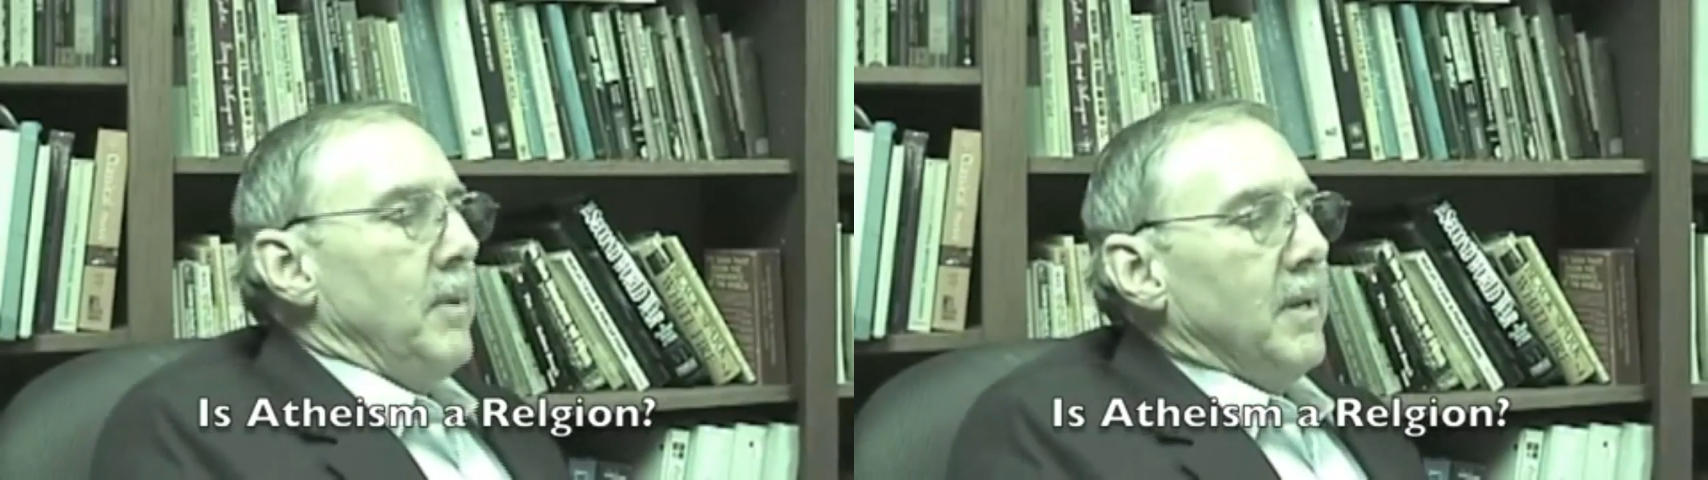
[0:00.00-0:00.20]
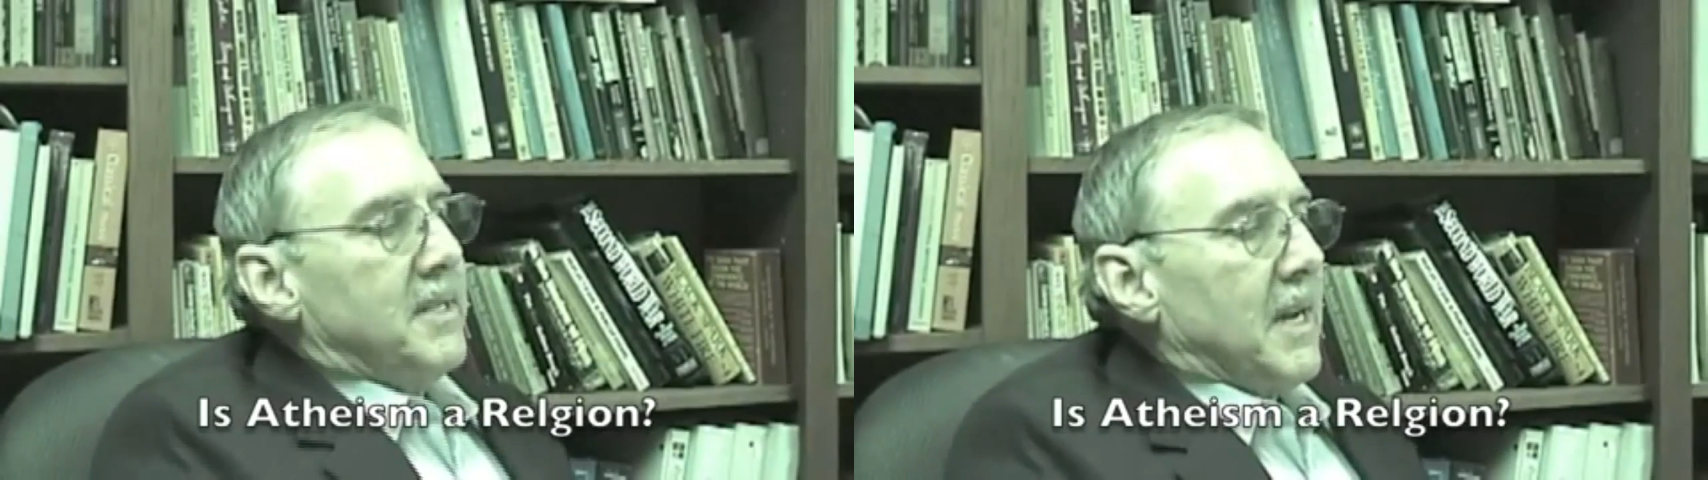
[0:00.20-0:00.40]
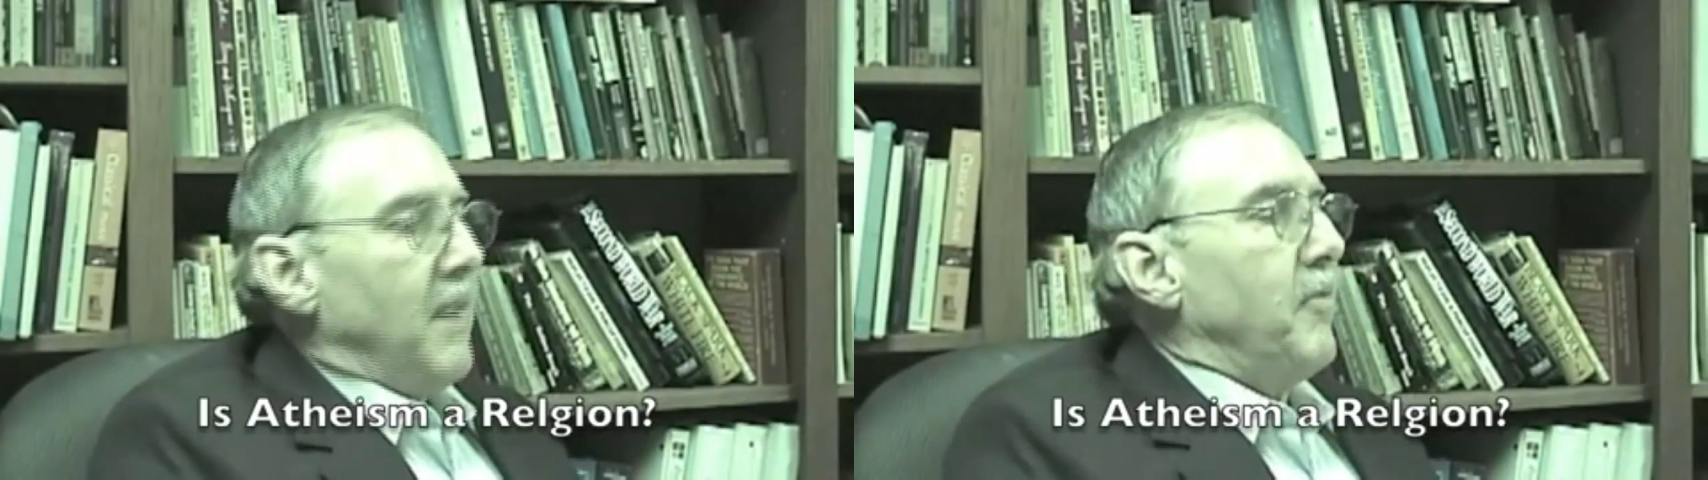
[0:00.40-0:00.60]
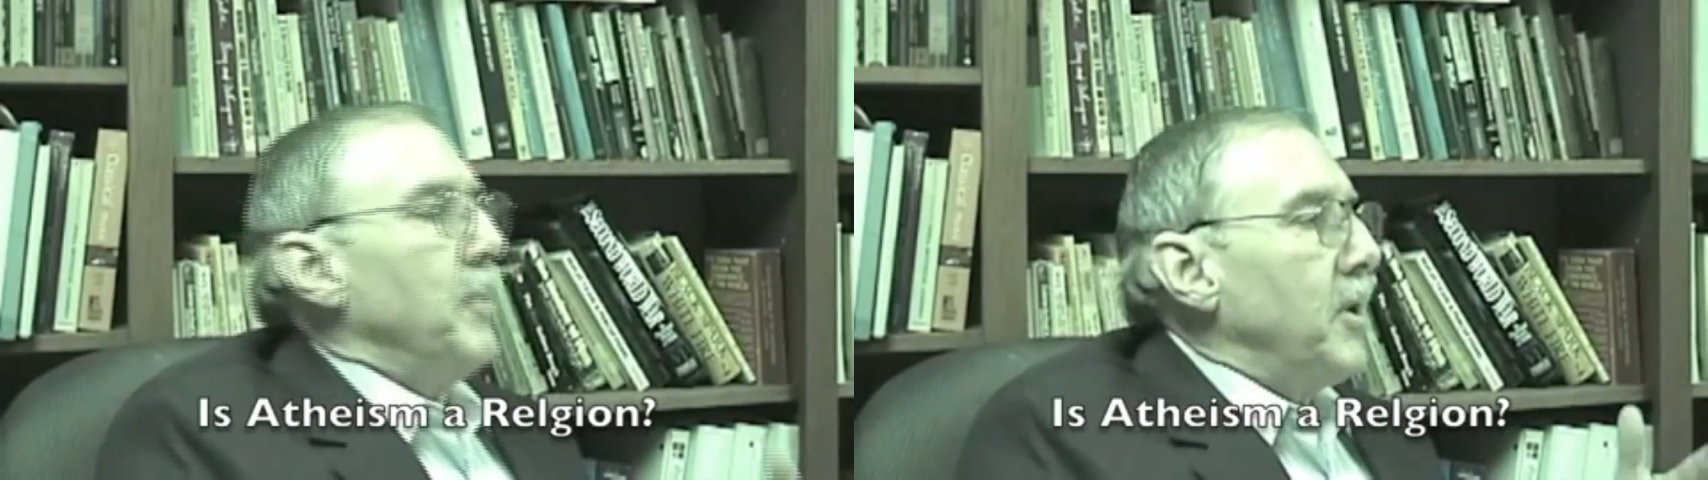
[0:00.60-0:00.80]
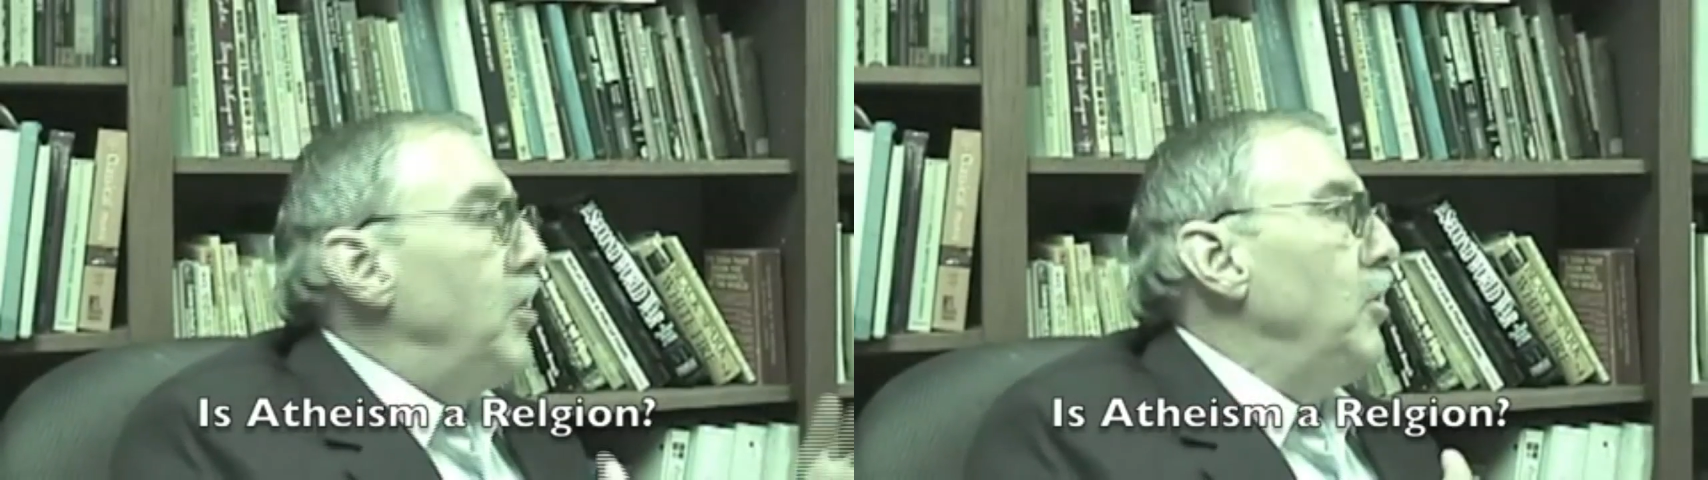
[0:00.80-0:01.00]
Well,
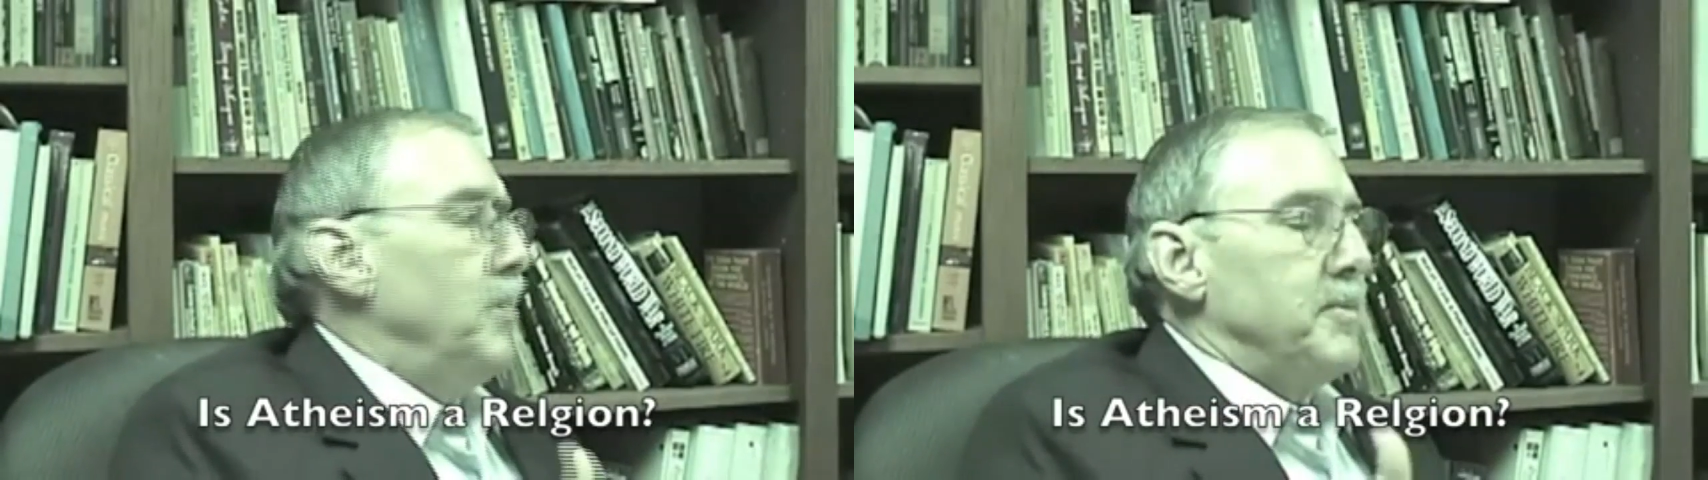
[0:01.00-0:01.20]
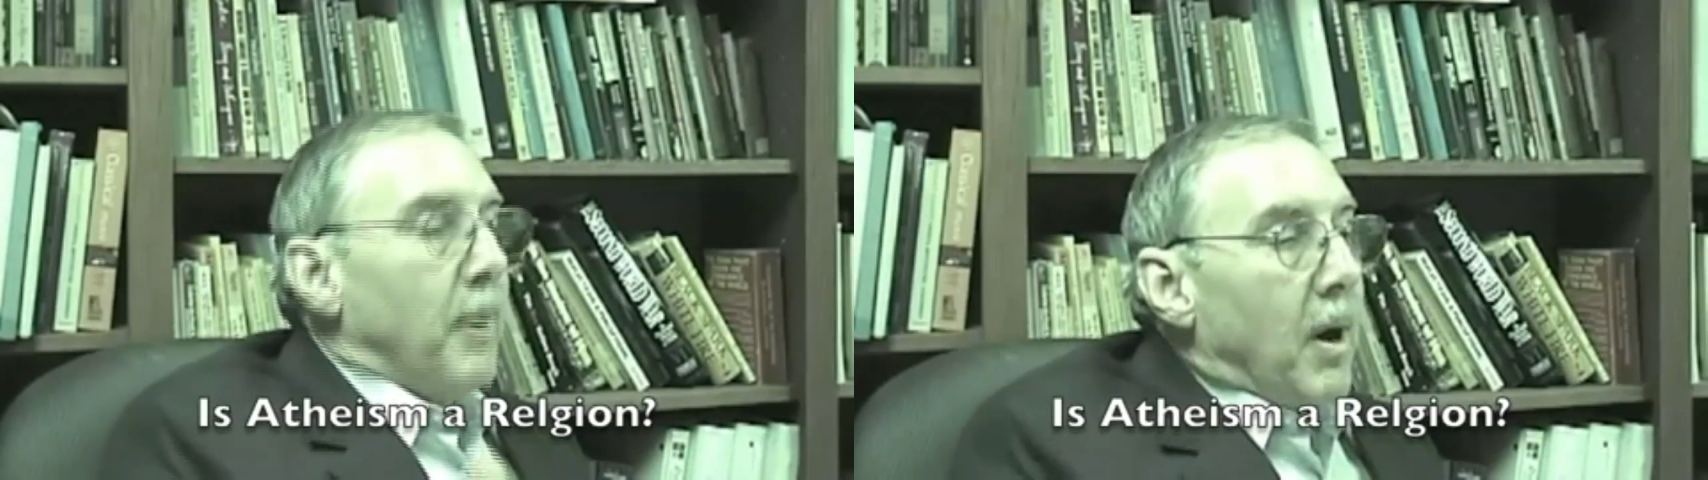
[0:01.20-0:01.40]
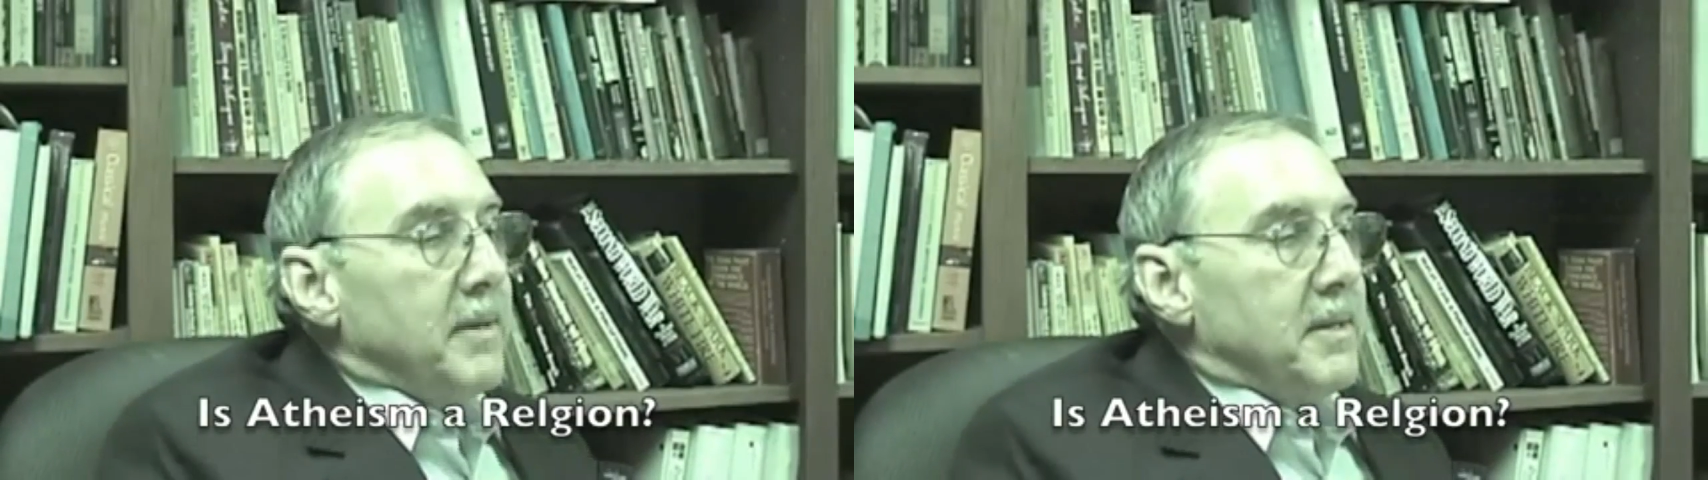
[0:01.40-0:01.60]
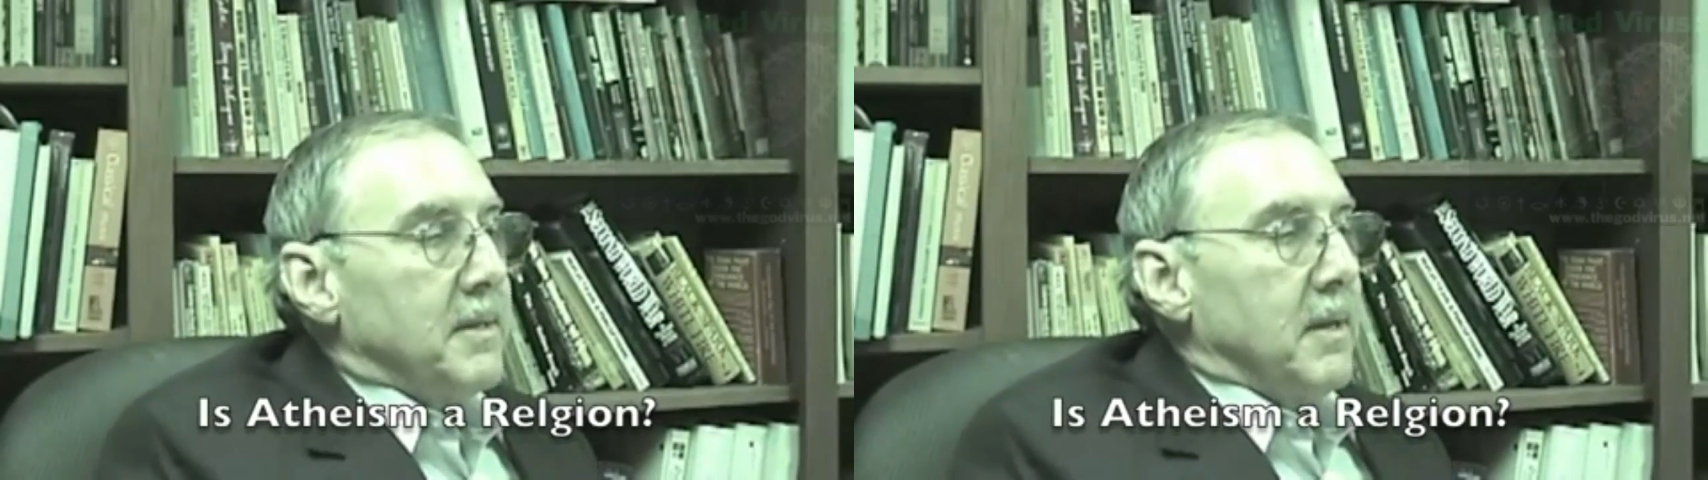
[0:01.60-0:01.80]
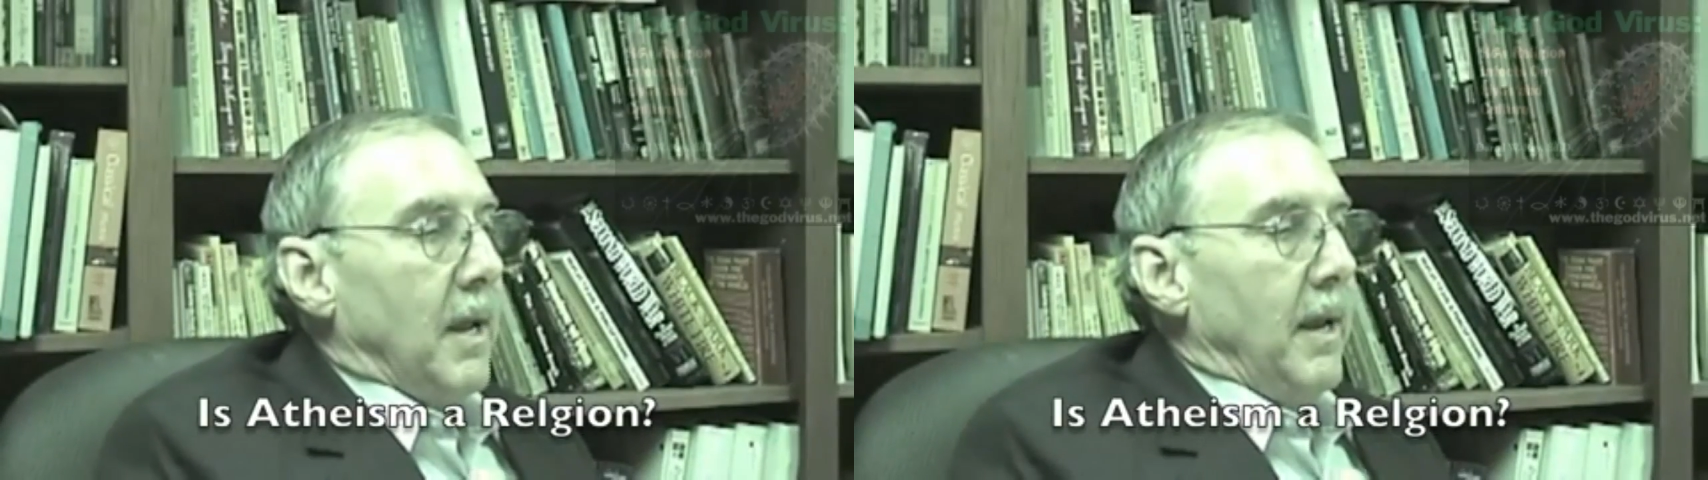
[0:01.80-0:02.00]
aside from the cute
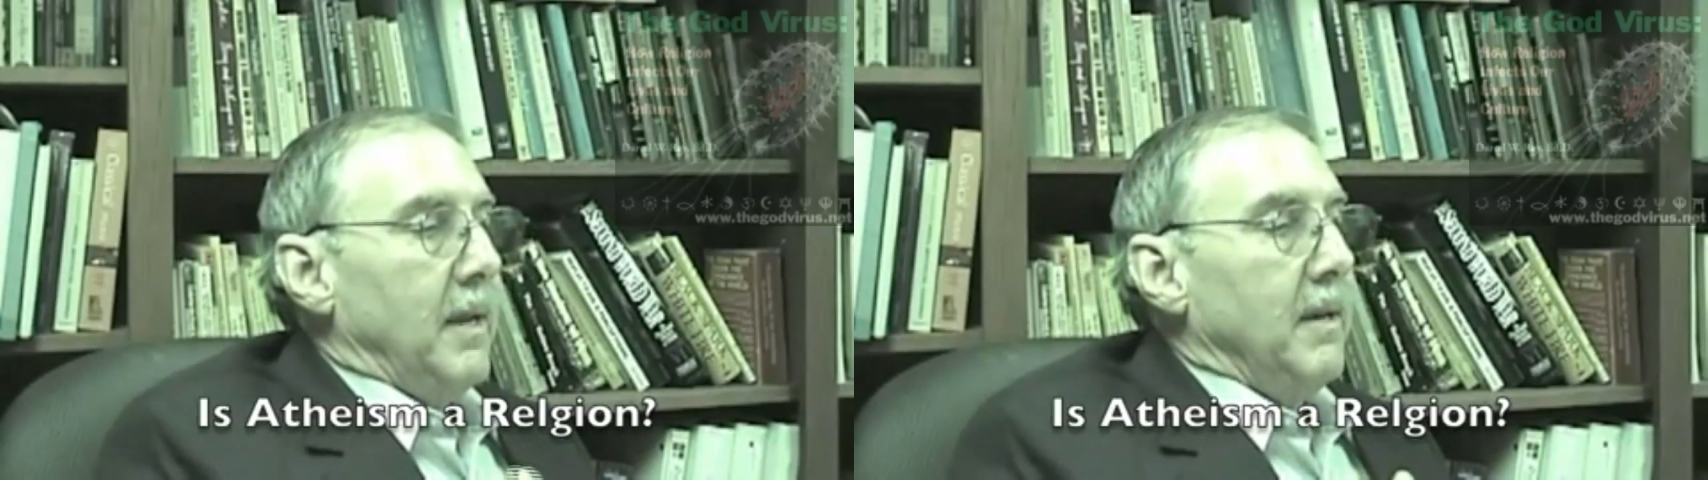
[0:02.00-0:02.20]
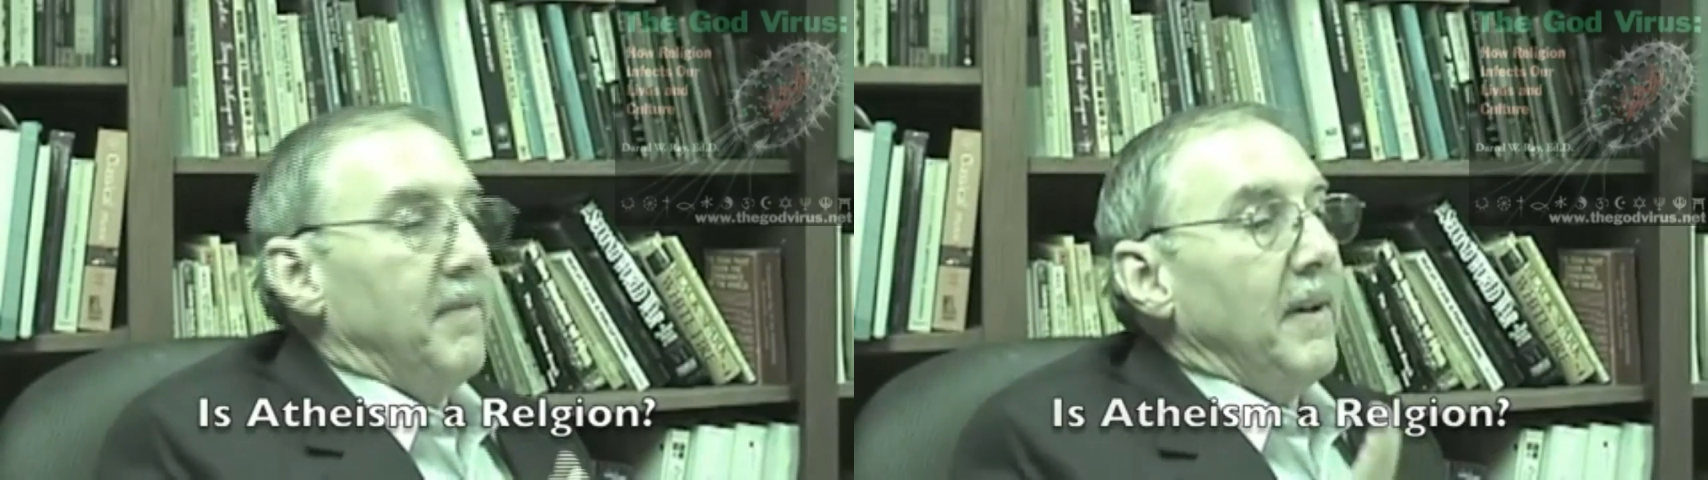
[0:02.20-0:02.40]
responses like,